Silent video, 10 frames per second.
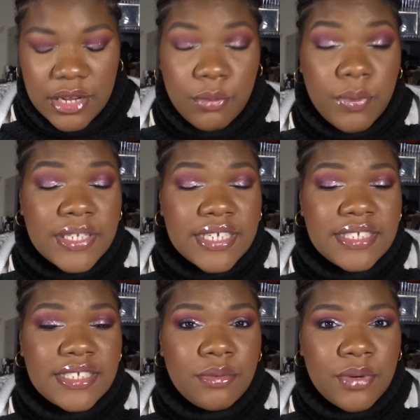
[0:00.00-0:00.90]
When I
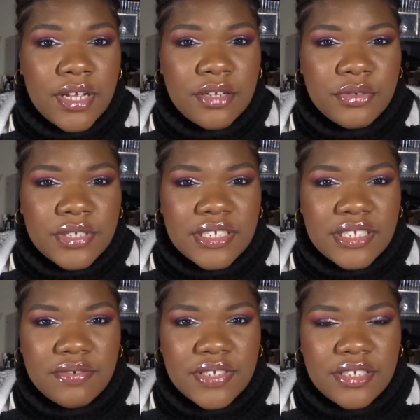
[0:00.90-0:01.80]
see
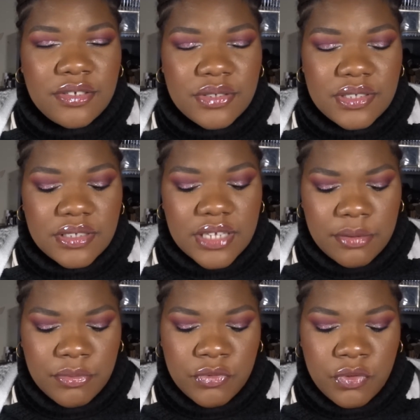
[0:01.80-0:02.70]
117 uses,
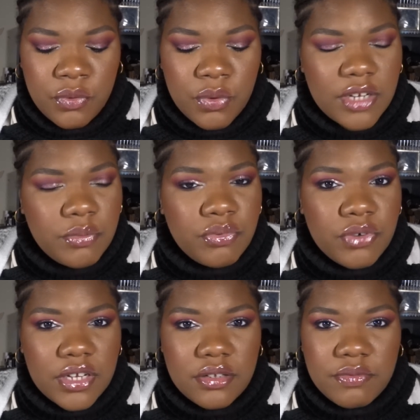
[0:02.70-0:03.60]
I'm quite
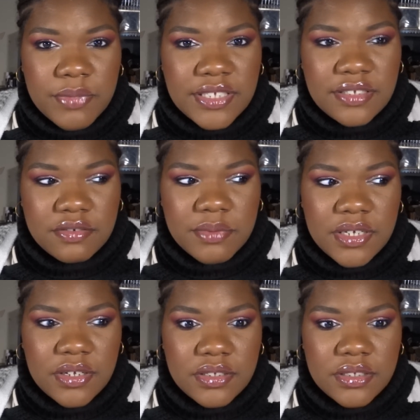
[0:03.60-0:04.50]
proud of myself
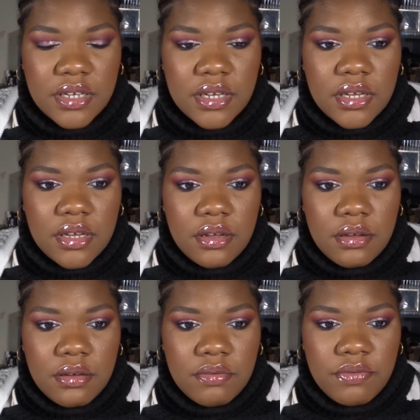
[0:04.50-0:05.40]
because
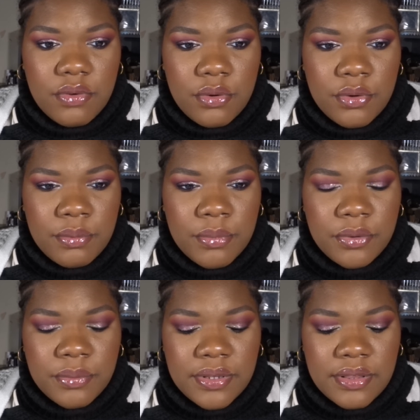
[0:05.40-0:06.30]
for a
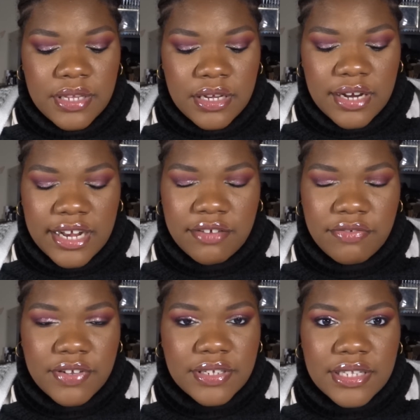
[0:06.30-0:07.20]
moment there, I
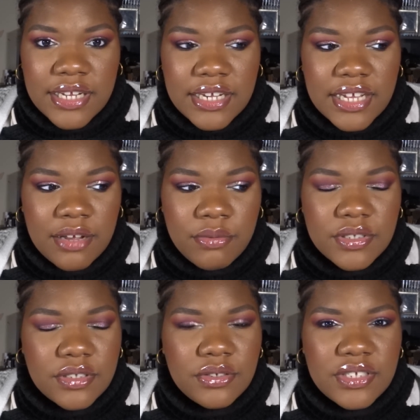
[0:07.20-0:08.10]
felt like I
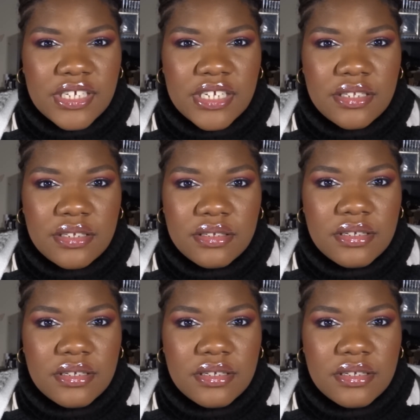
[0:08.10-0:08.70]
wasn't using it